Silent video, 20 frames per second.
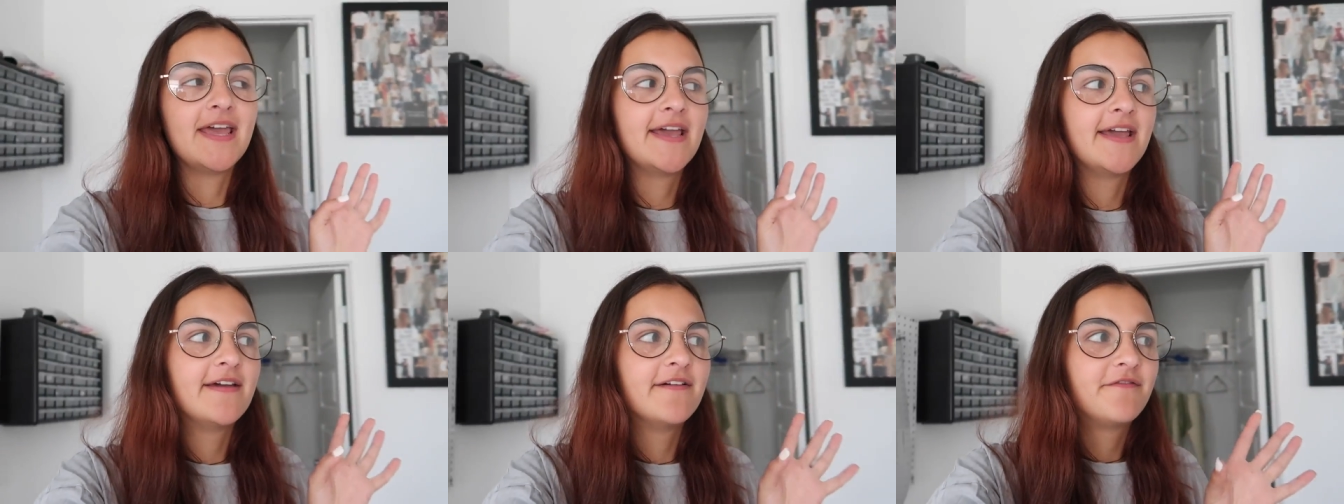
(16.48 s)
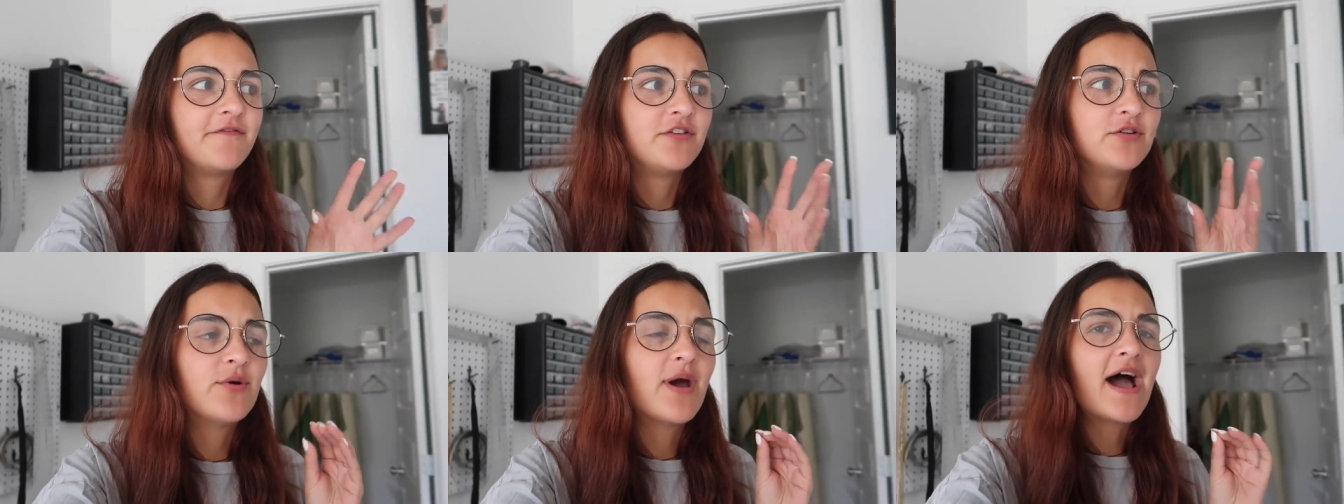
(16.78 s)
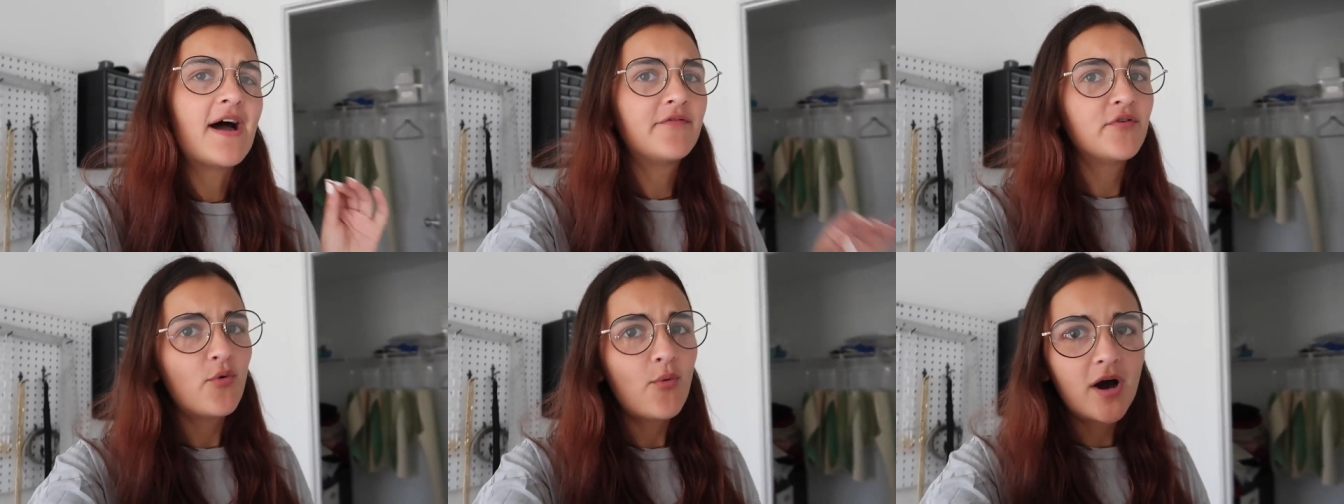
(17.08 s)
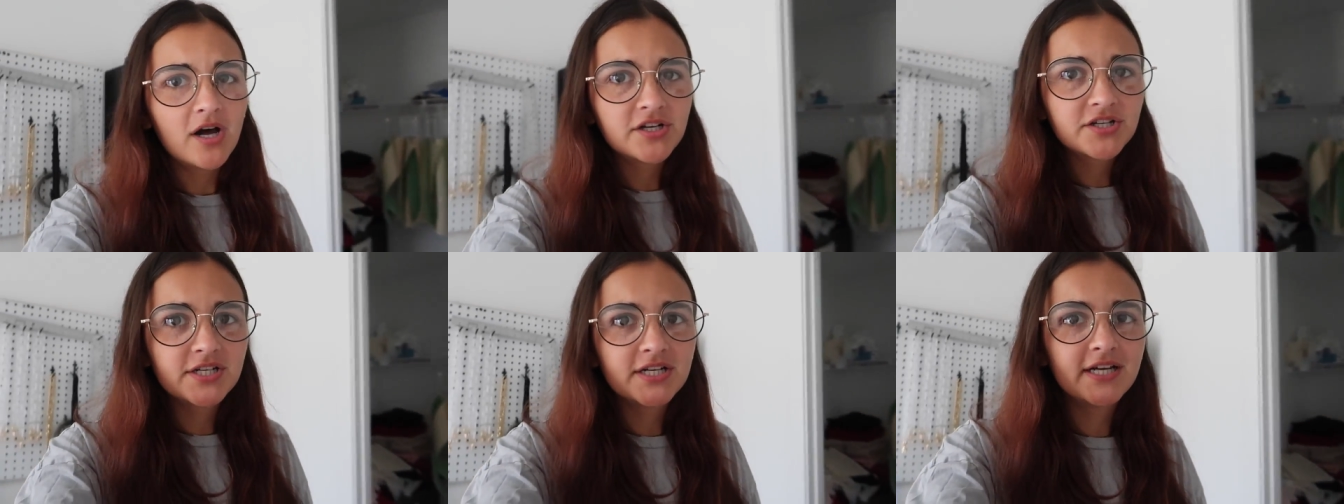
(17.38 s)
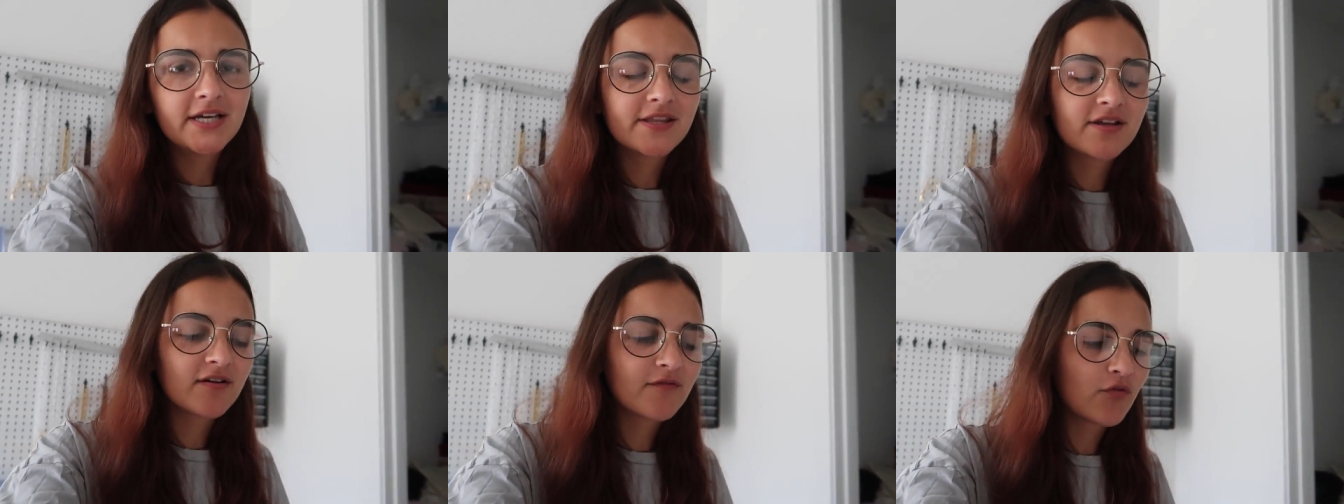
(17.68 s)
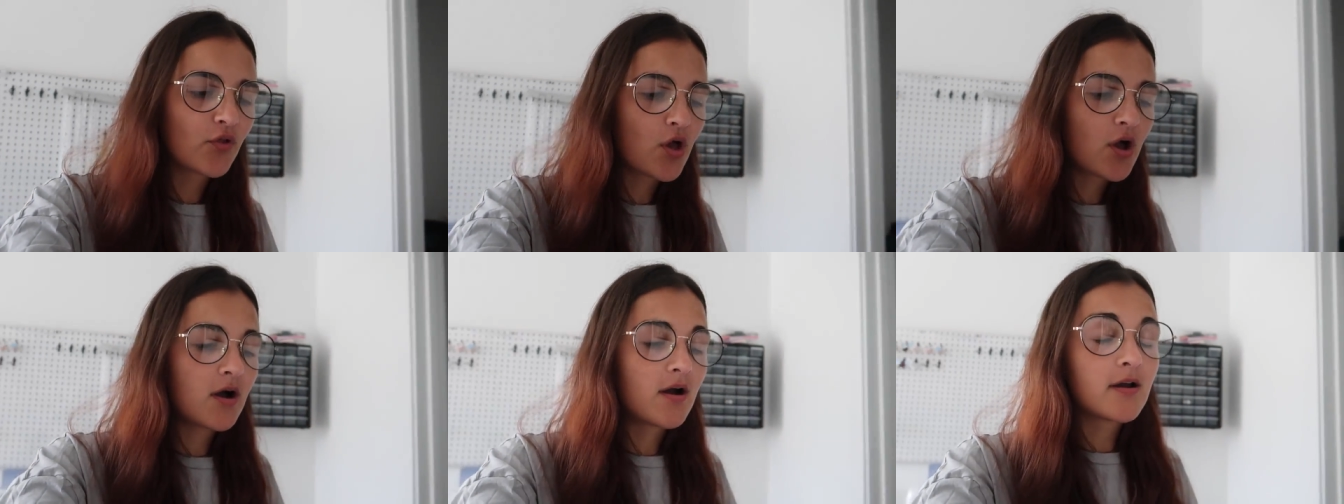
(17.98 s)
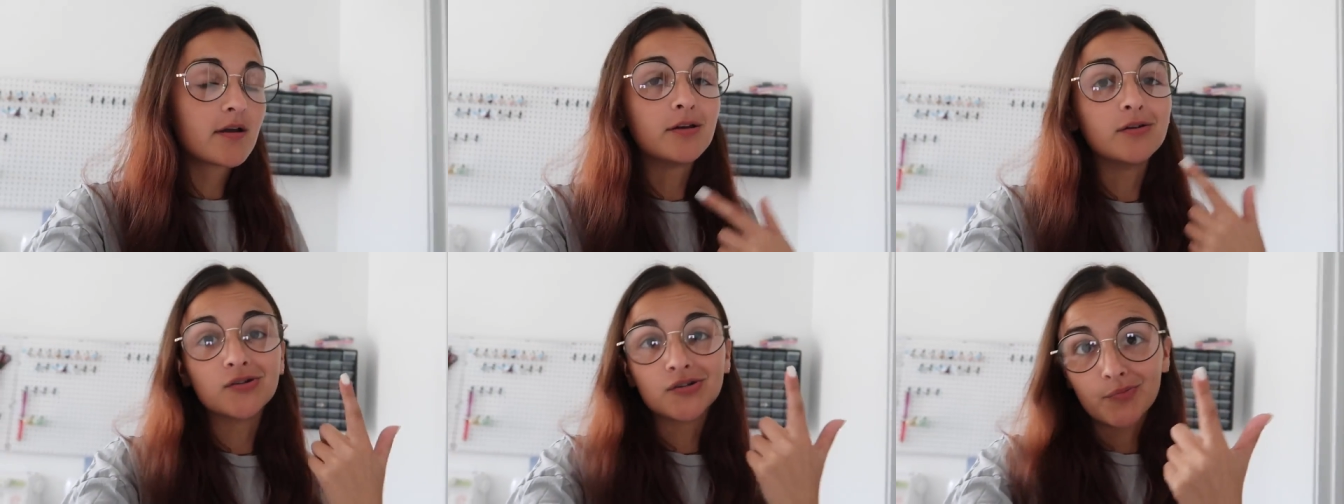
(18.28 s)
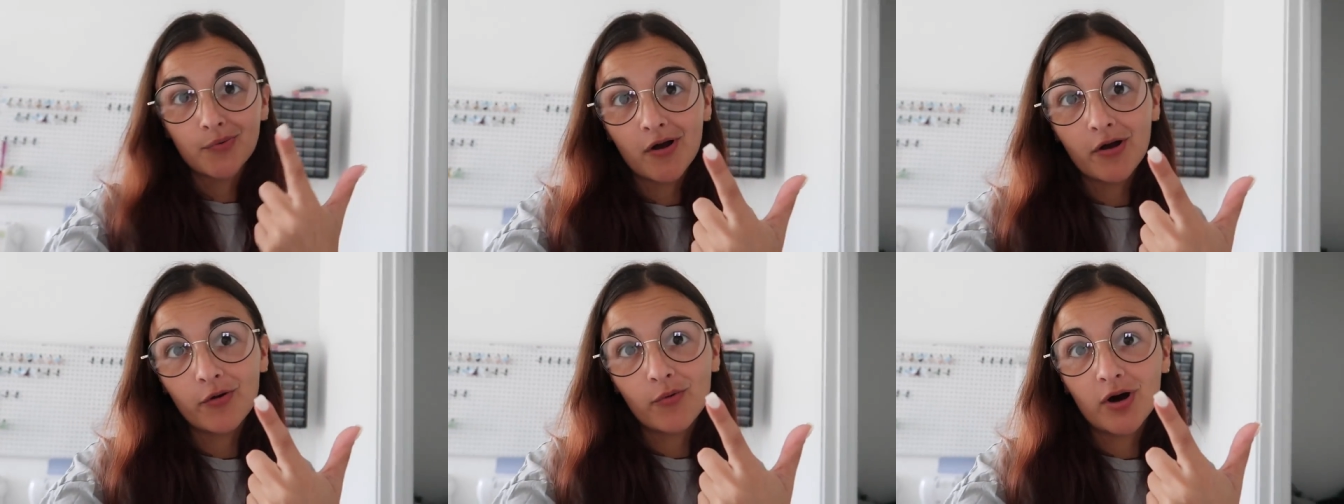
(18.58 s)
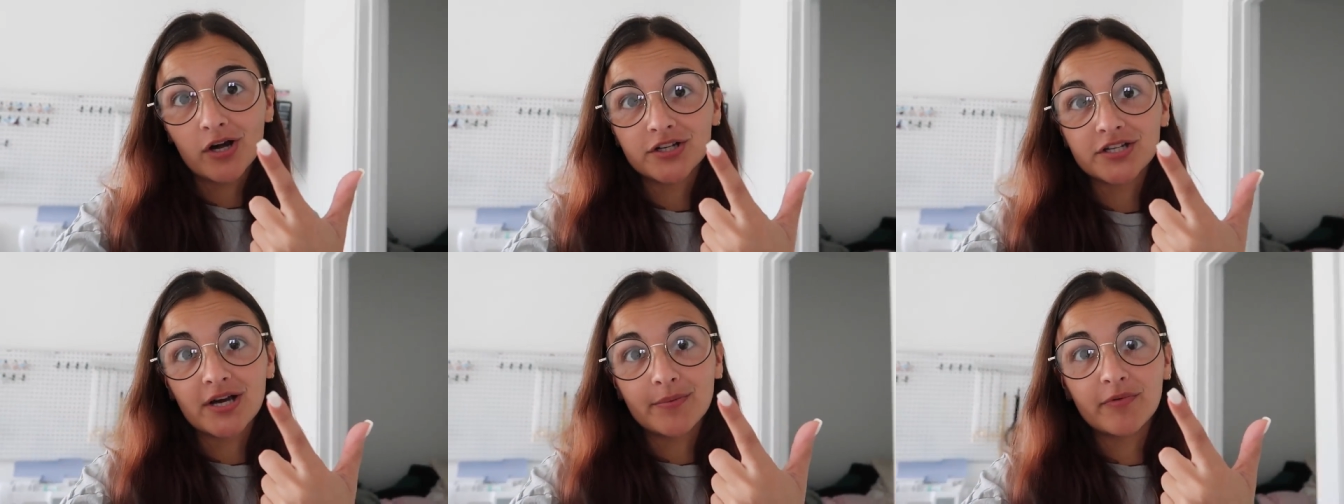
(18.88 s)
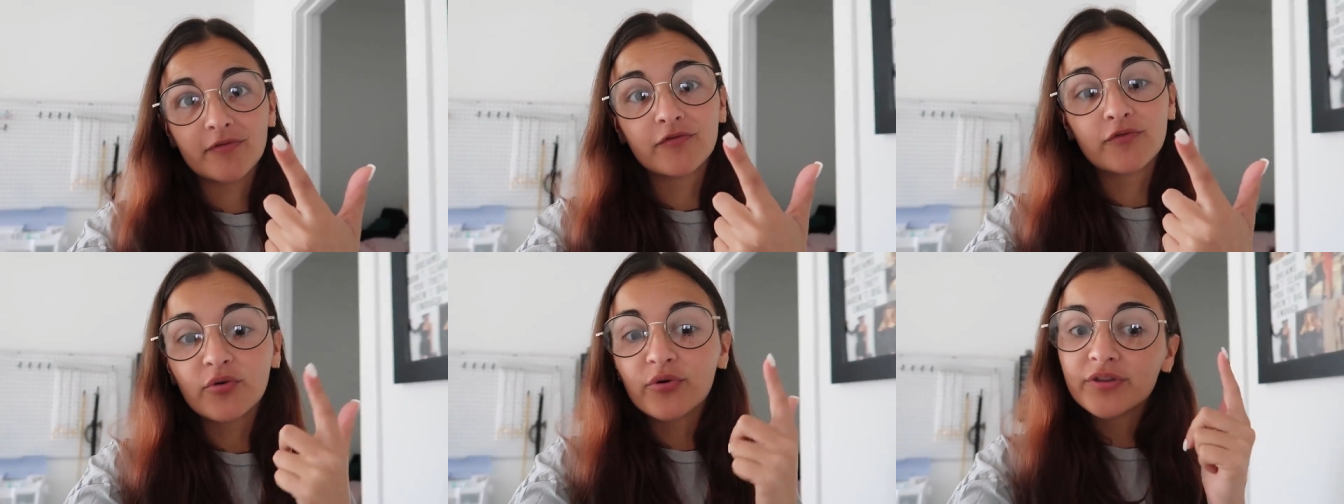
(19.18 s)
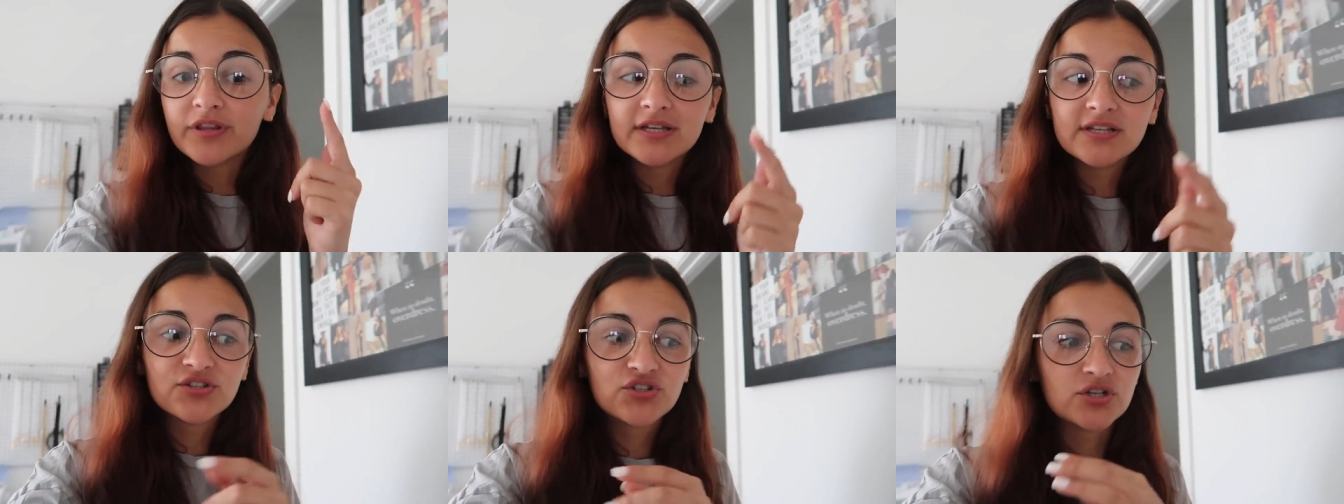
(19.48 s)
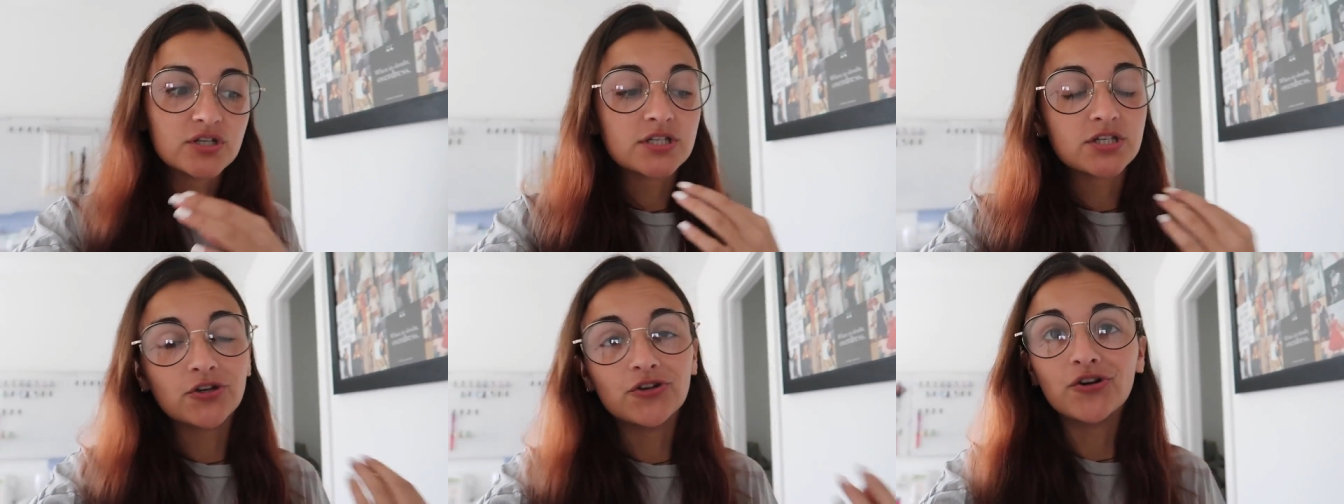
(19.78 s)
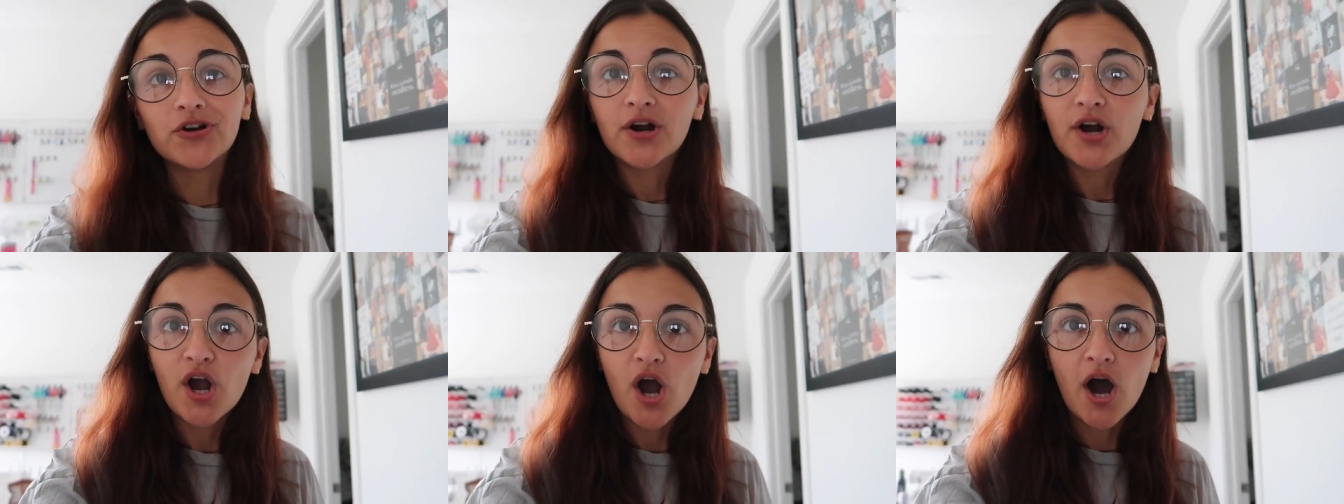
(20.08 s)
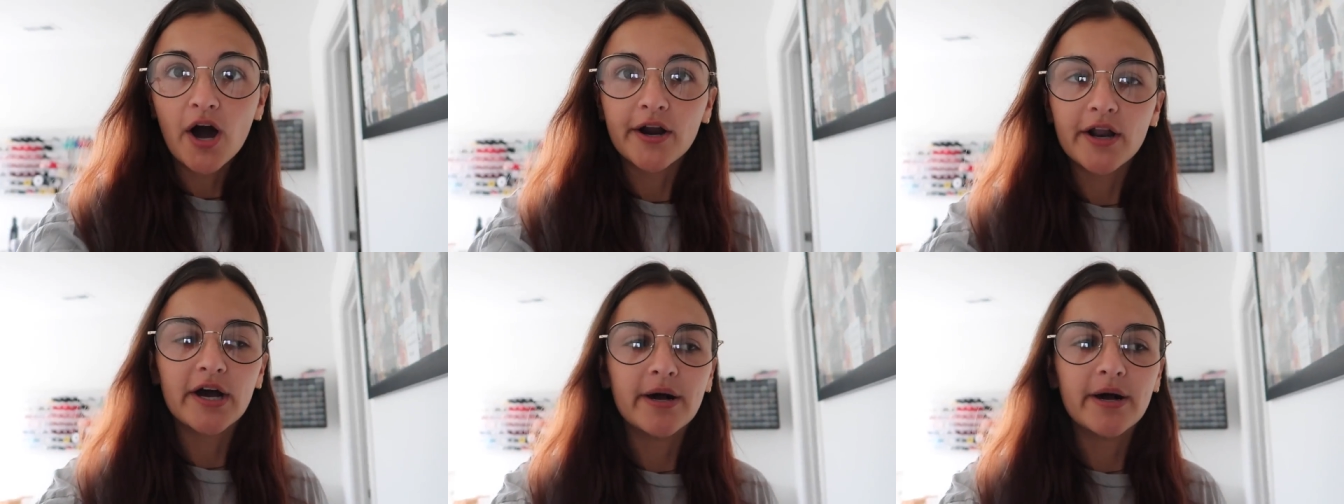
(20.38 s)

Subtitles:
If you haven't watched the other vlog, you should probably watch that before this just so you're caught